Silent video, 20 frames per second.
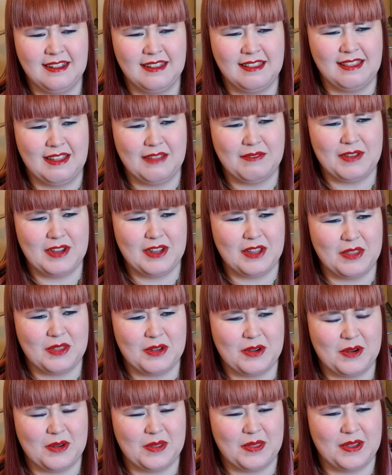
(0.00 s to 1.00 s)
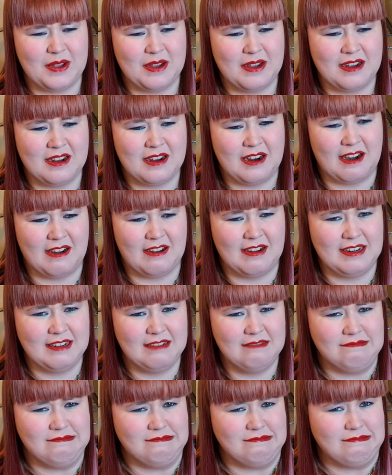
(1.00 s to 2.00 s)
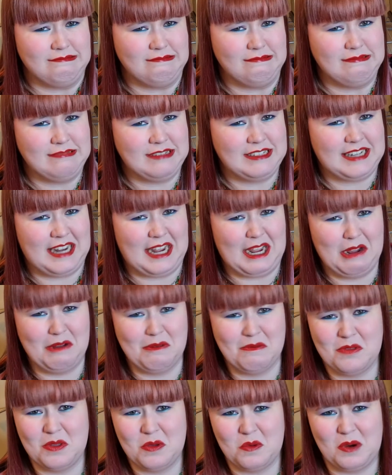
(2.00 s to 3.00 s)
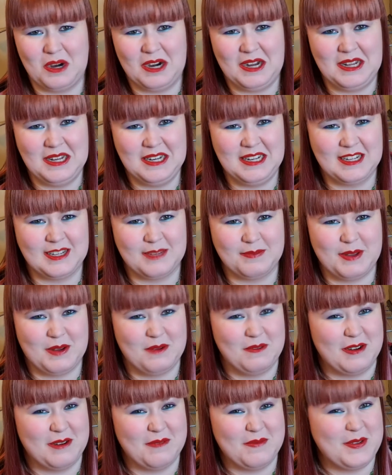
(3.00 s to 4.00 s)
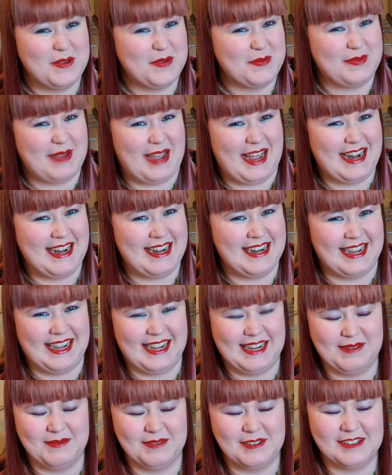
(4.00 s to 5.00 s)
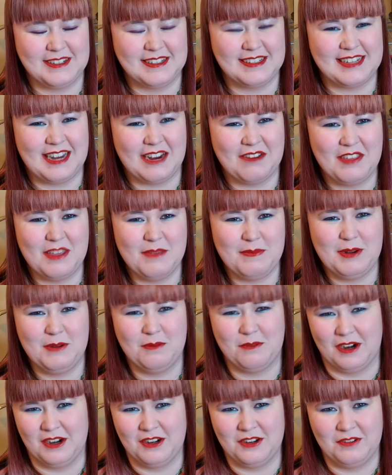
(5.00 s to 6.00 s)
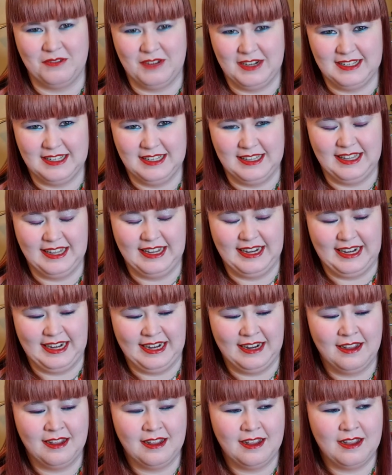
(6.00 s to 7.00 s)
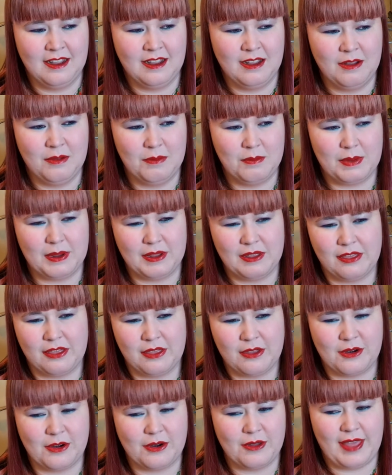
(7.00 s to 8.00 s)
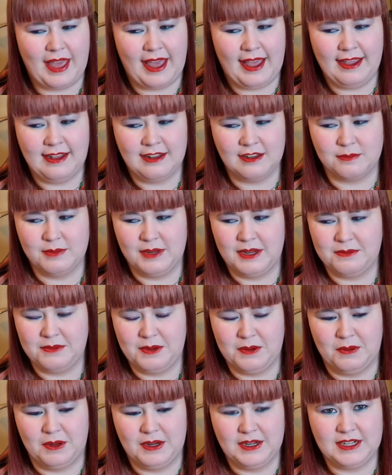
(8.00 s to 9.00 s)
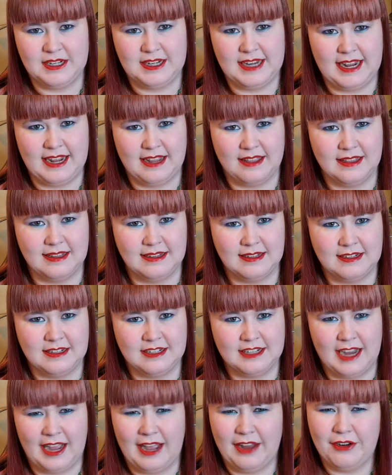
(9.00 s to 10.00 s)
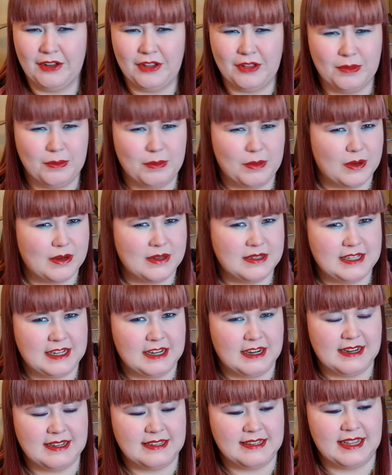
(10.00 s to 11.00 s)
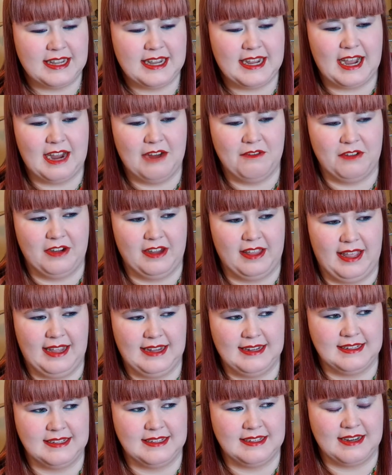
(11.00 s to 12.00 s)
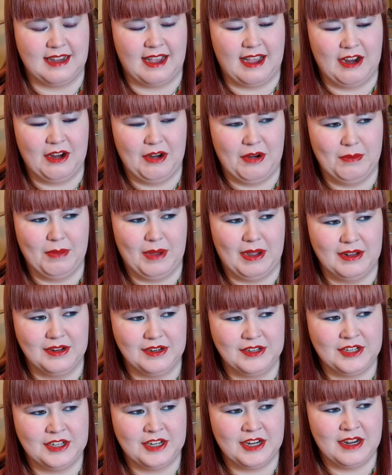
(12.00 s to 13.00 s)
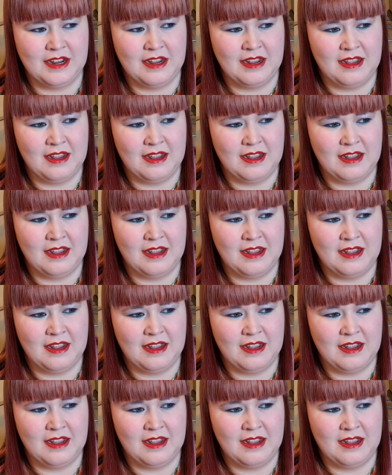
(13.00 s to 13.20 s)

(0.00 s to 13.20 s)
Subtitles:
living through the current state of the world has been one of those bad times, so it's definitely been worse recently. But through that, it's made me want to take this channel more seriously. I've realised how much